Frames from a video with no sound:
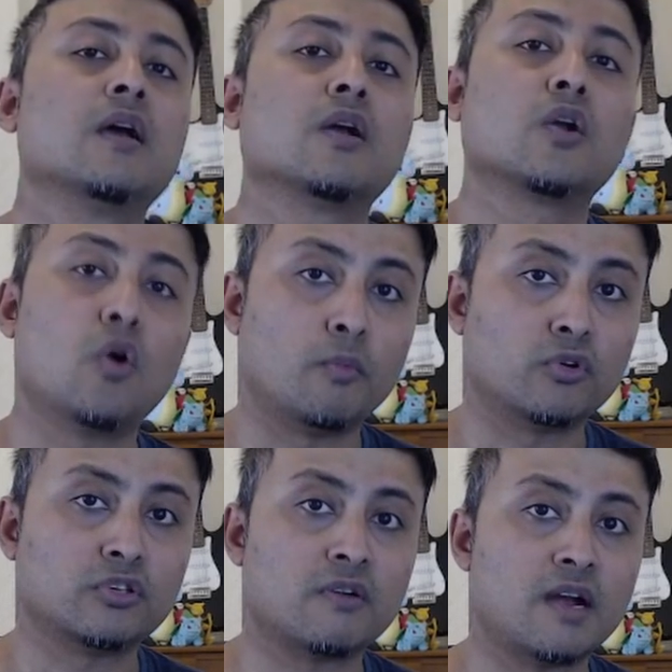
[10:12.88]
go
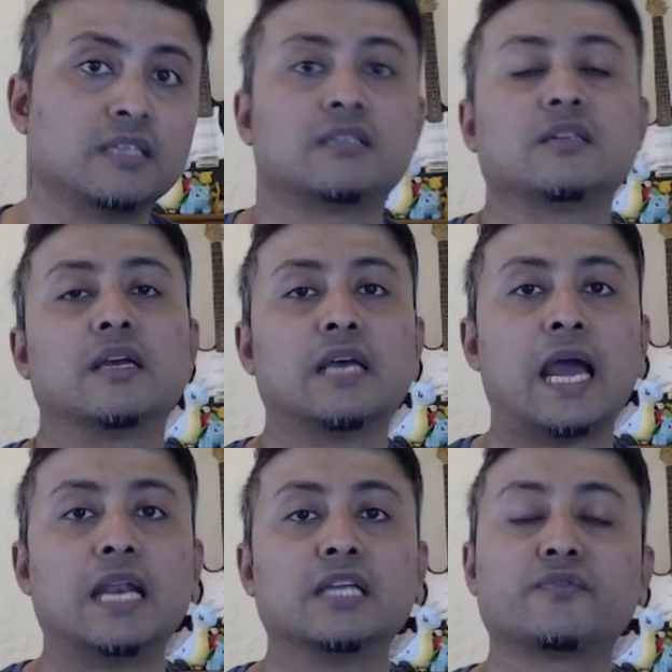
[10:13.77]
motorized
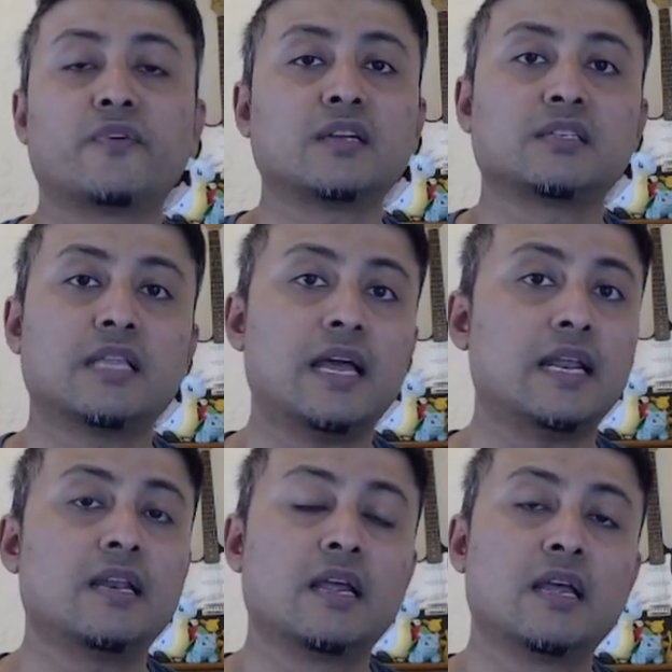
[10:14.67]
and it's faster
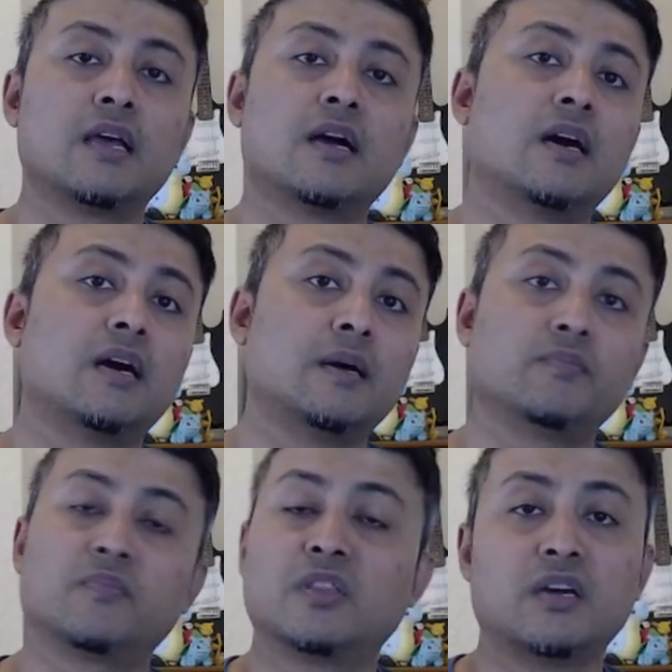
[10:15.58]
than
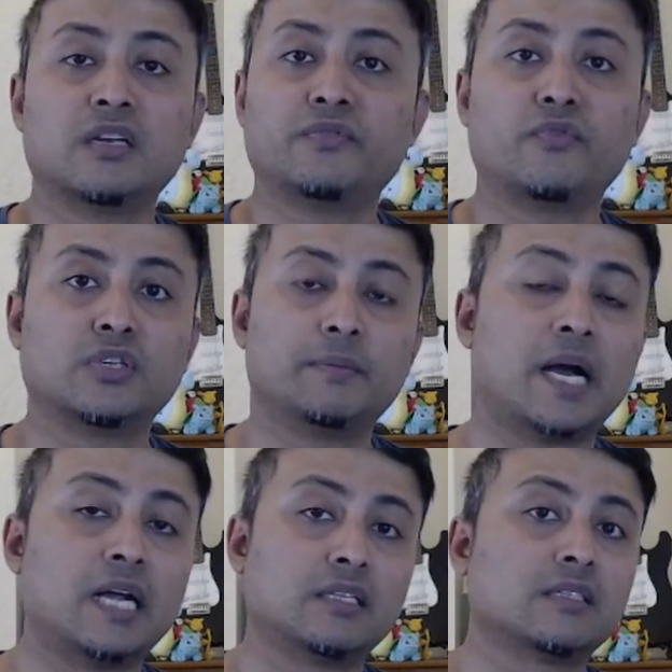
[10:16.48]
30-40
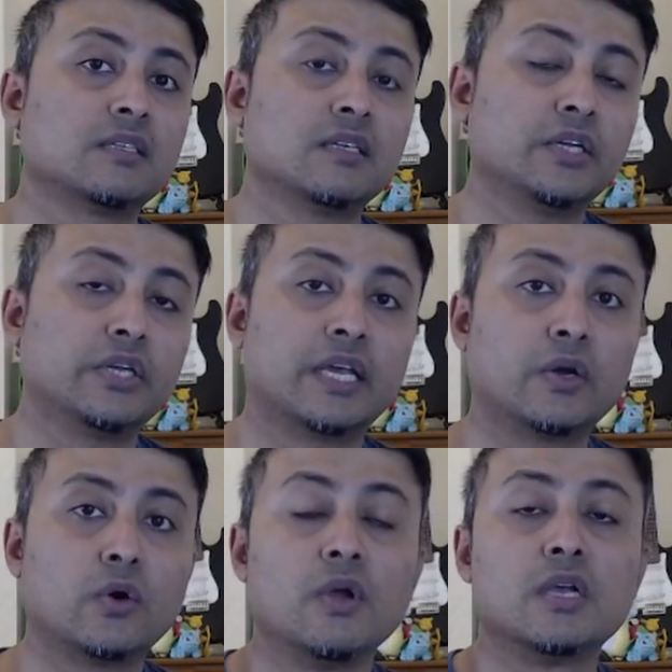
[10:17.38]
miles you can
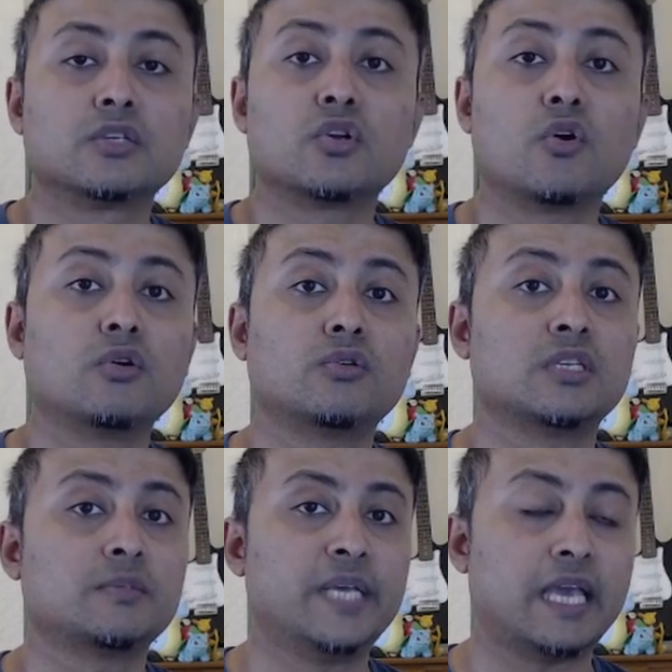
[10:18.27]
go. So
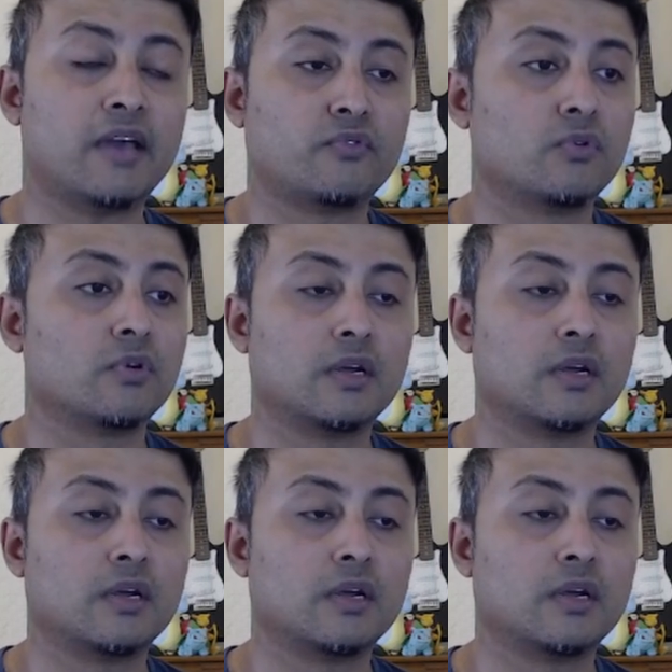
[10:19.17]
just be careful.